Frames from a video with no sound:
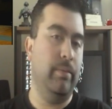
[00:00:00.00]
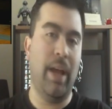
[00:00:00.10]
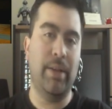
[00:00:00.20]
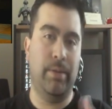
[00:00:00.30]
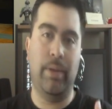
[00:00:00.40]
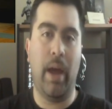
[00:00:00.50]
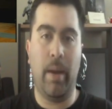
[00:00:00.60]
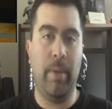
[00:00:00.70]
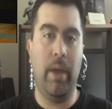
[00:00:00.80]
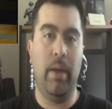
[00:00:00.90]
That's
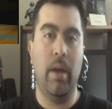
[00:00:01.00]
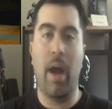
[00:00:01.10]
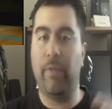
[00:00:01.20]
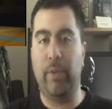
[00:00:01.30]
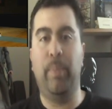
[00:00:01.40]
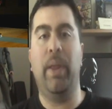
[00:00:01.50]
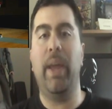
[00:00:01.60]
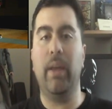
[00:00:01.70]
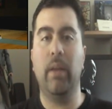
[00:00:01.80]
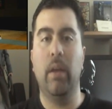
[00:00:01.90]
gotta be after
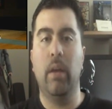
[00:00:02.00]
playing.